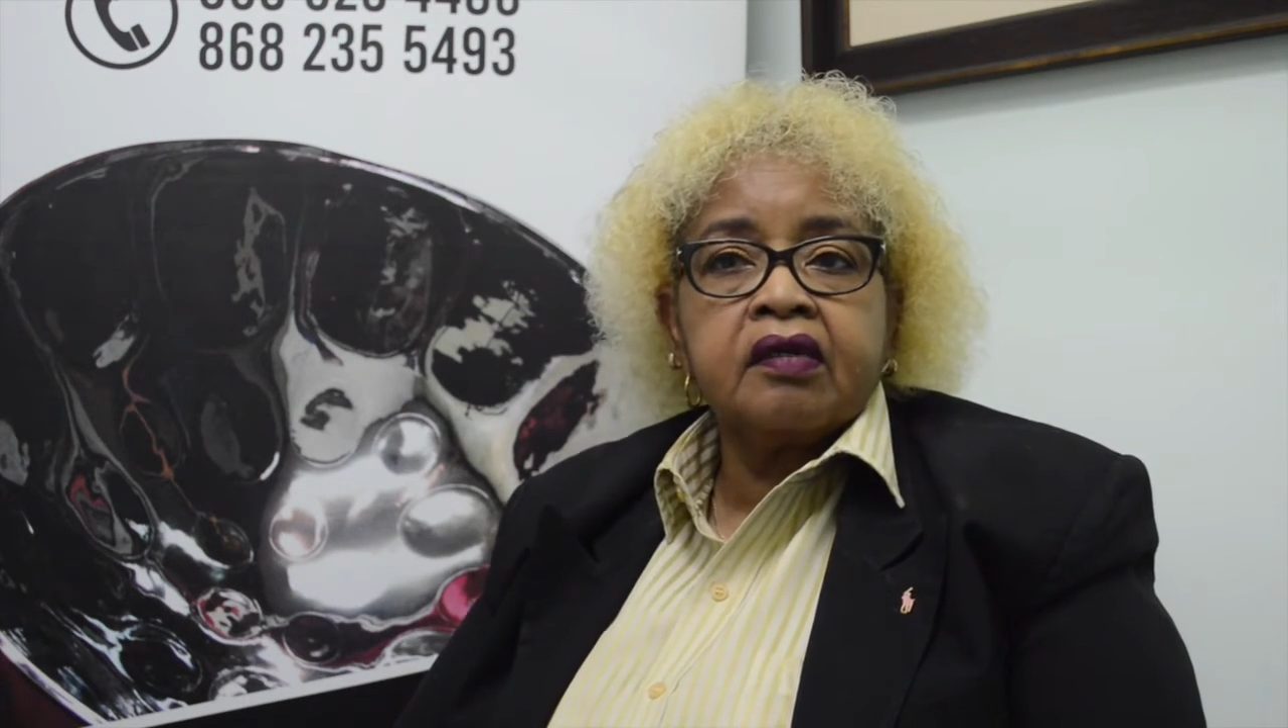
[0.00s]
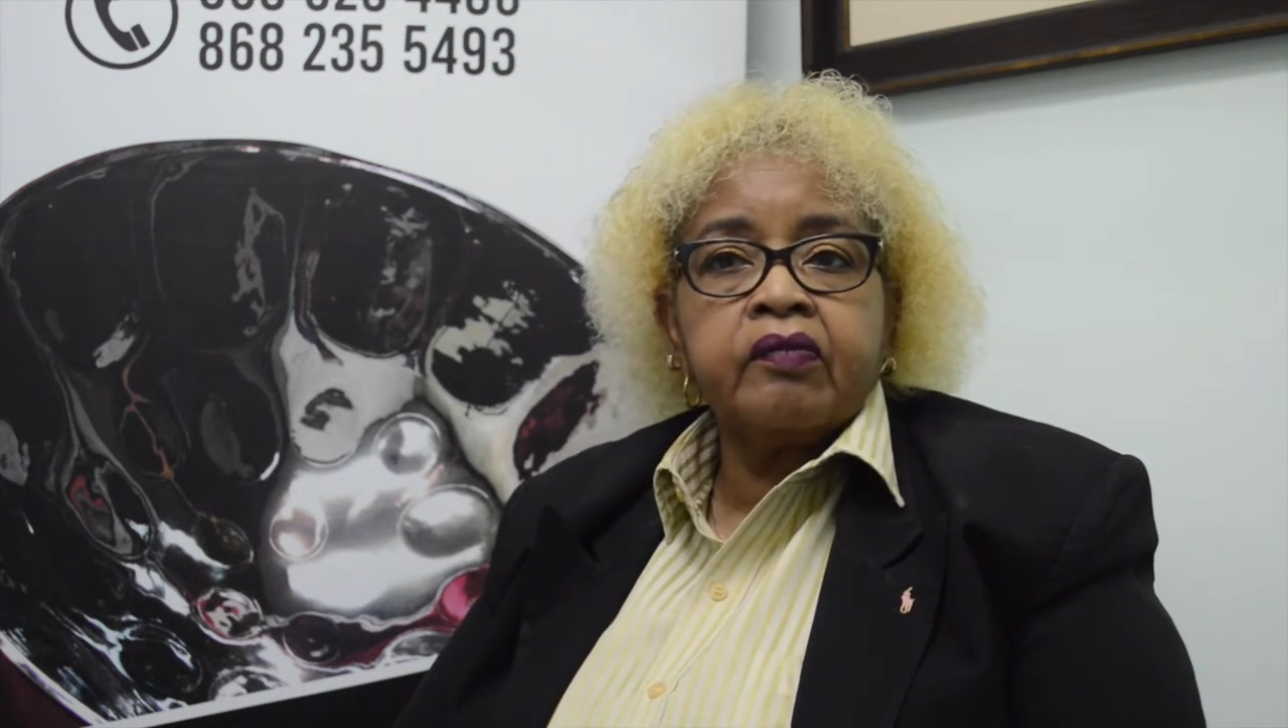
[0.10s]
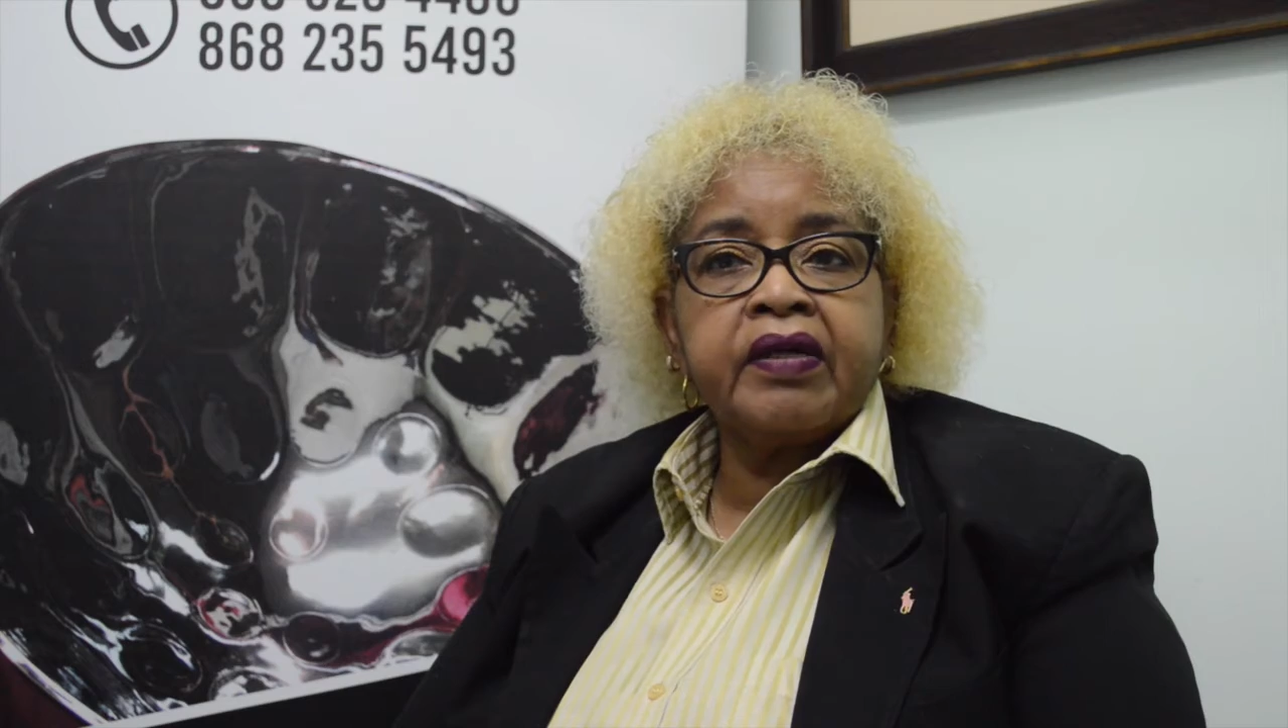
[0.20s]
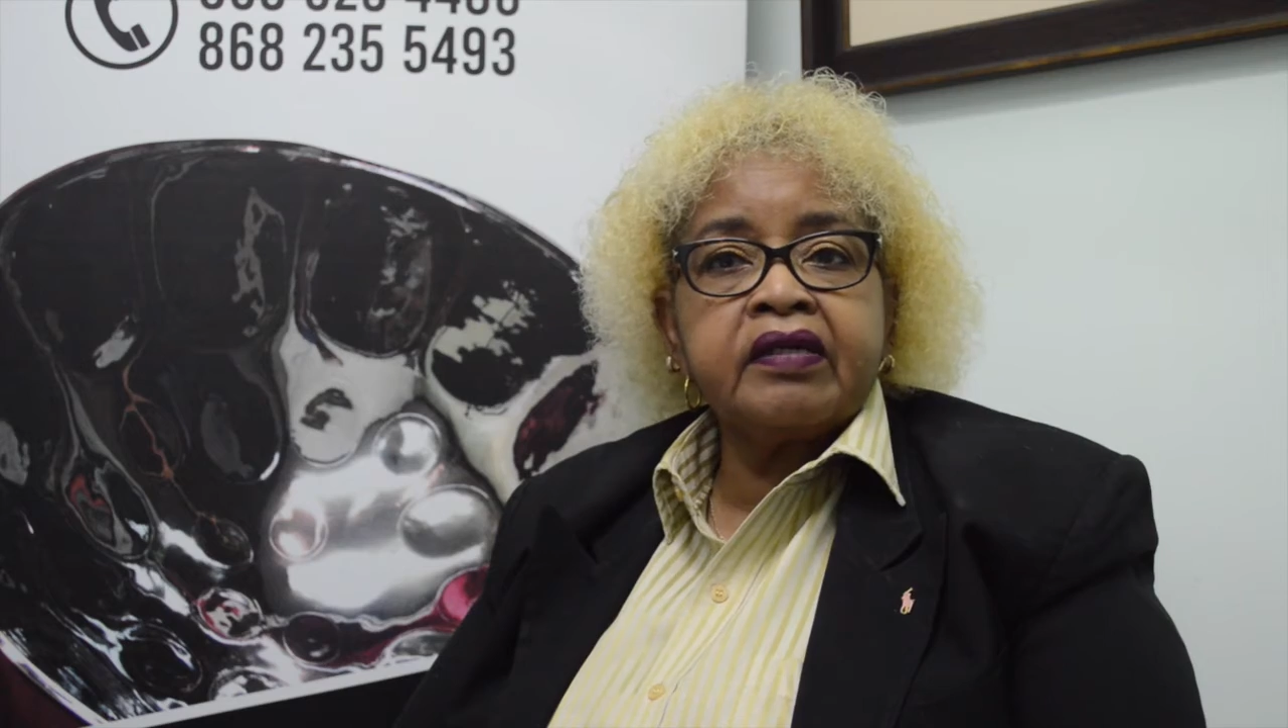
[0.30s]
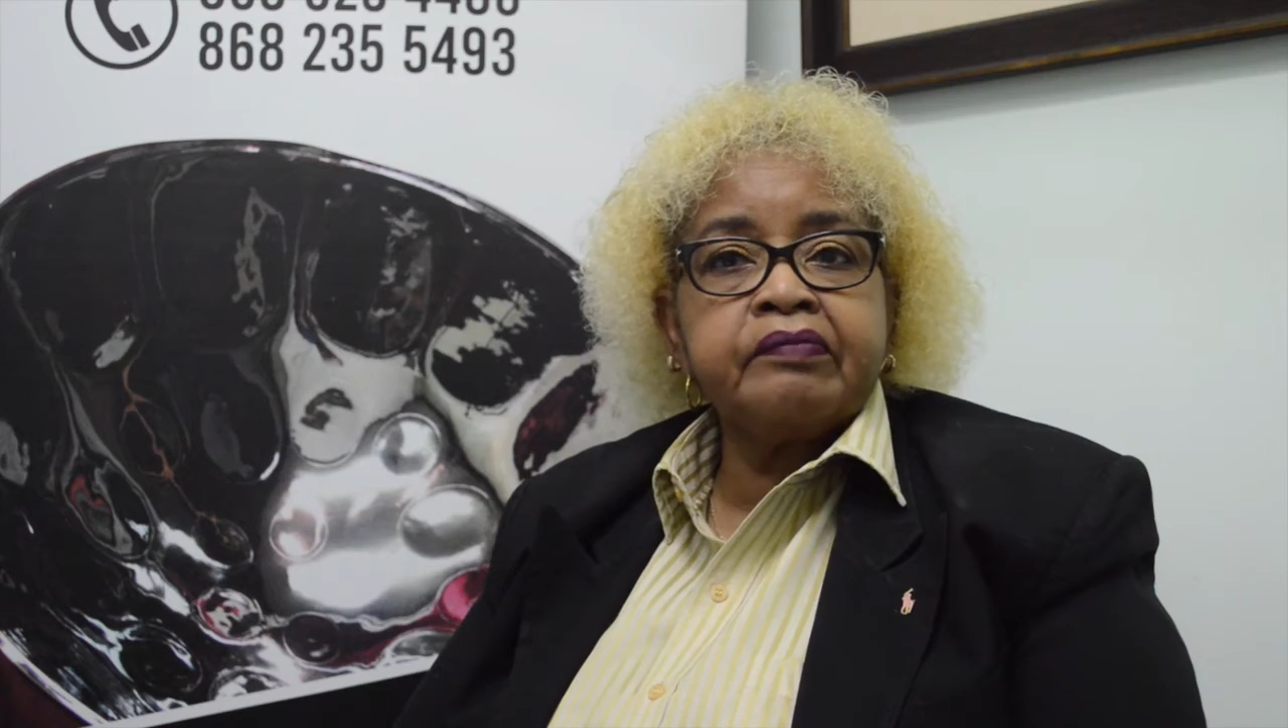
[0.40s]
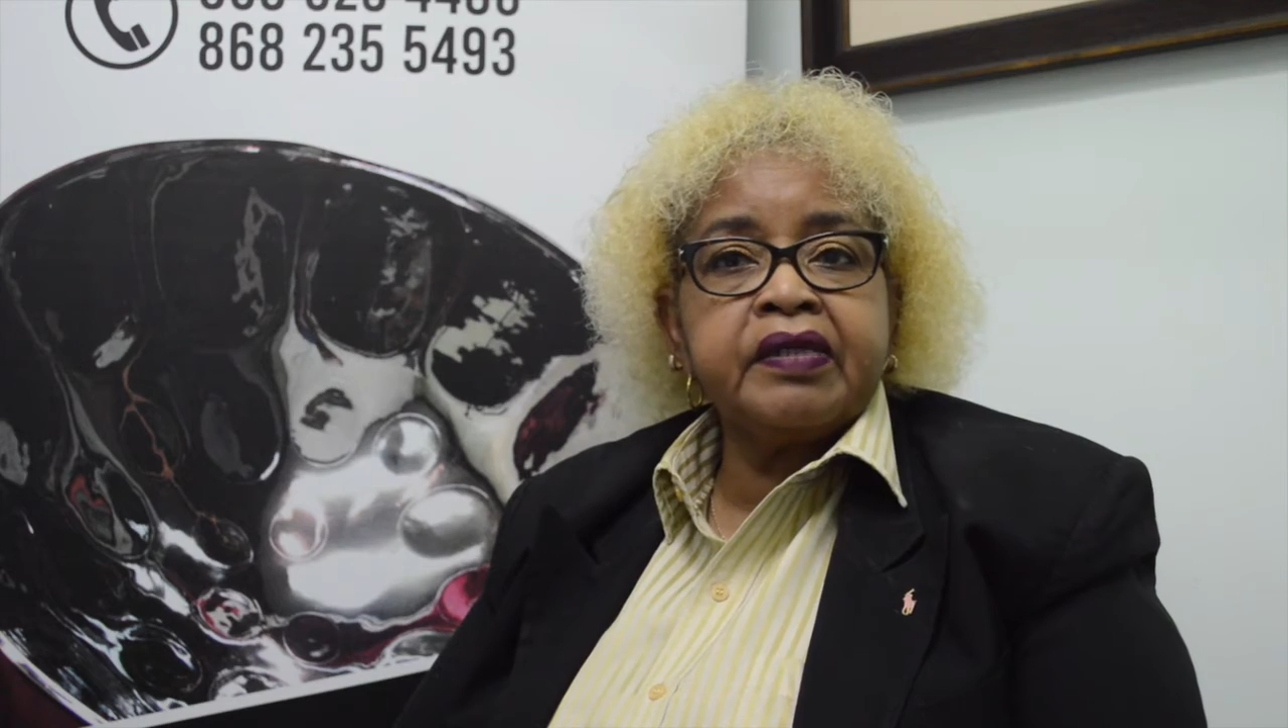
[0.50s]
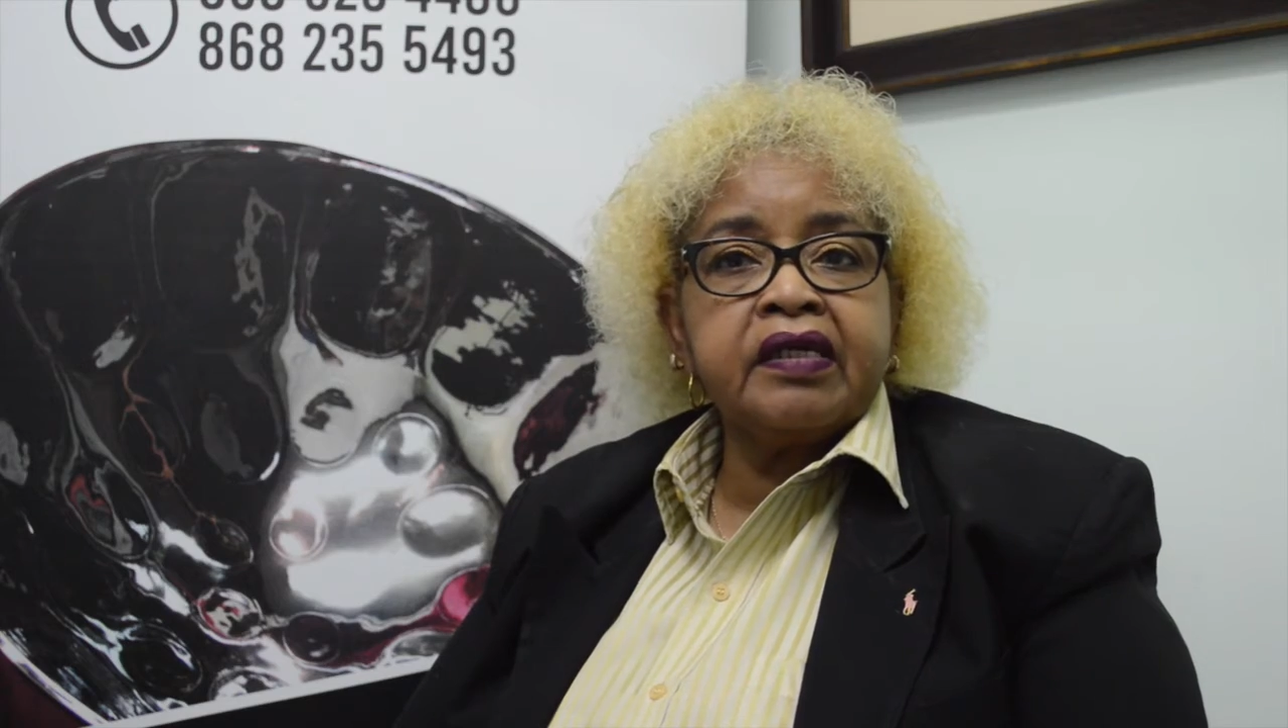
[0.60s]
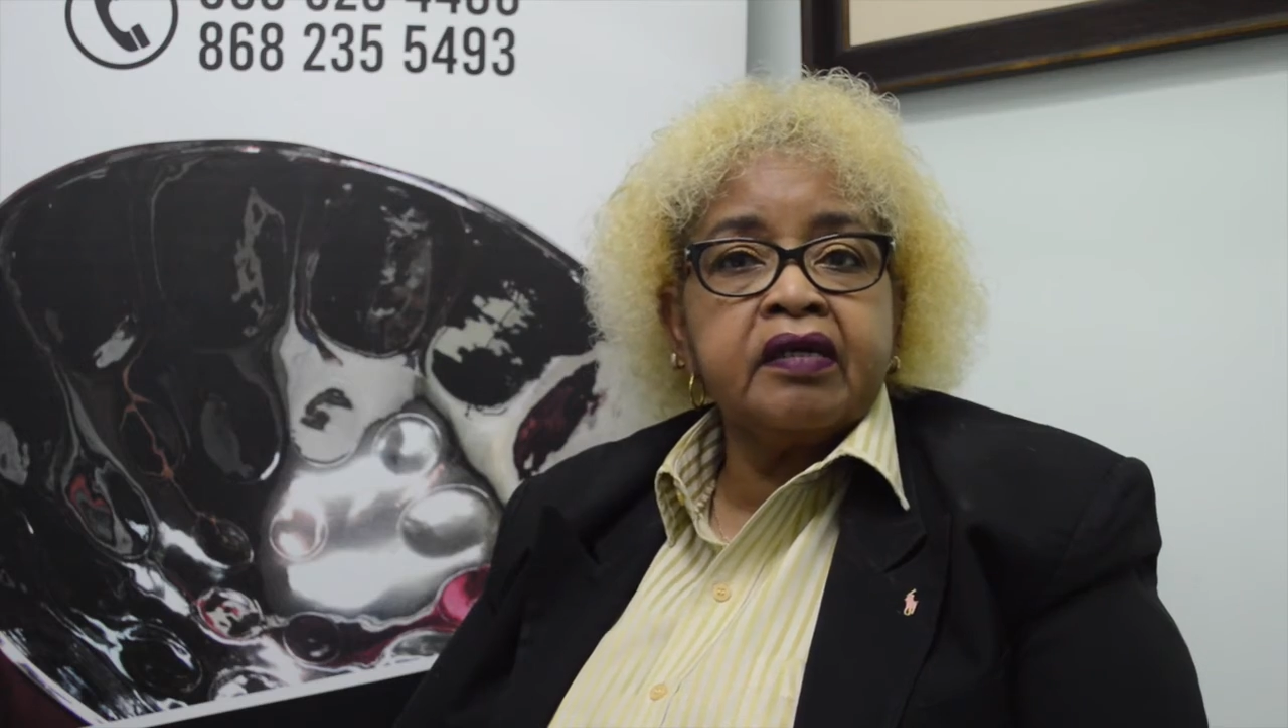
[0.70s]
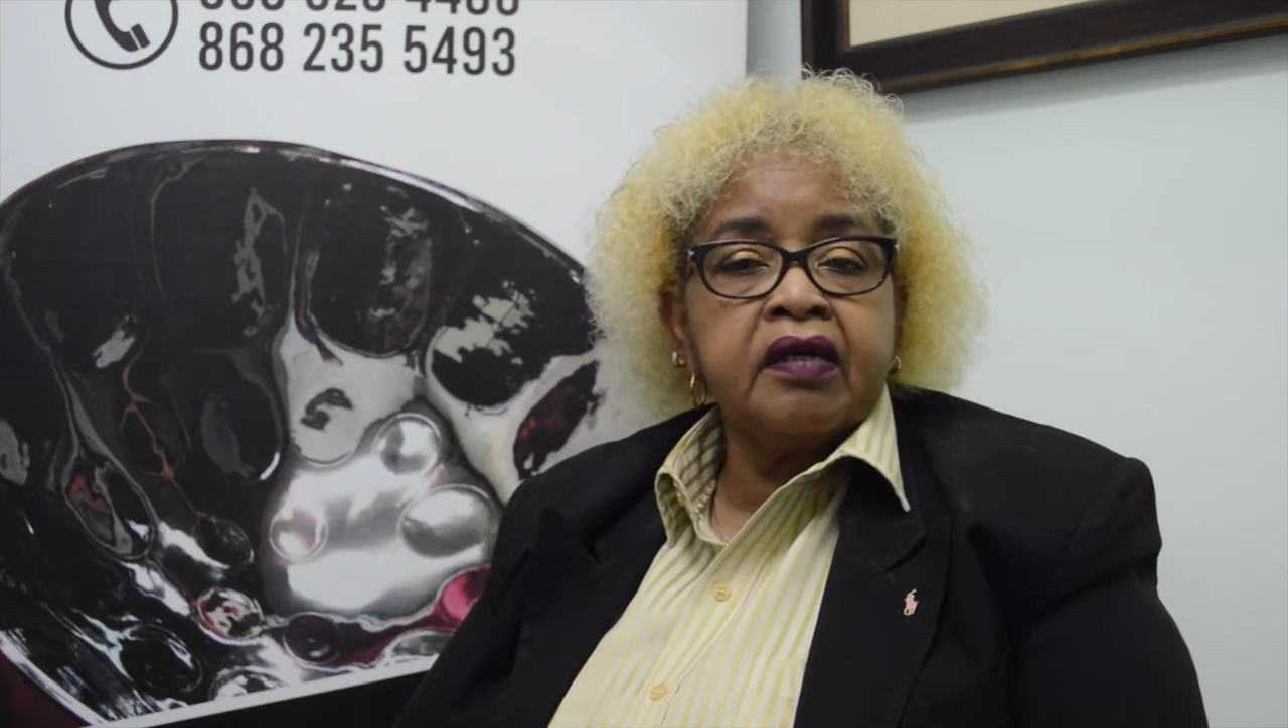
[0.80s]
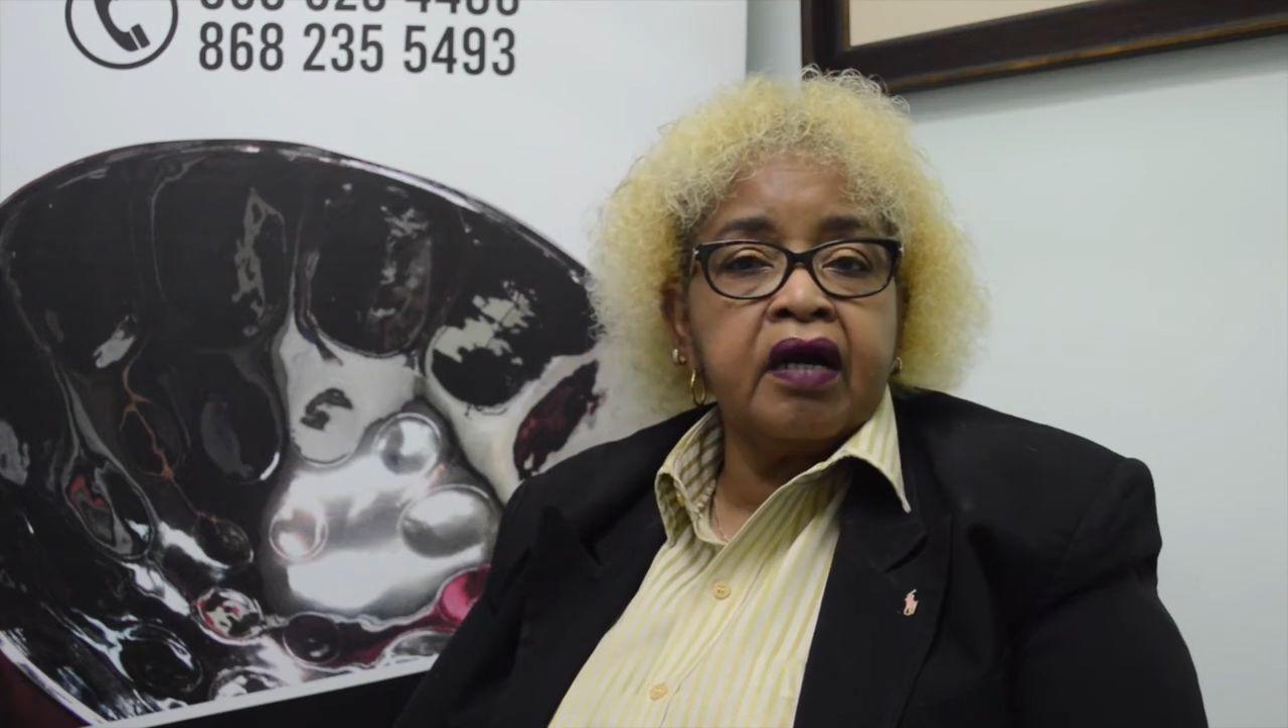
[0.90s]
whether it be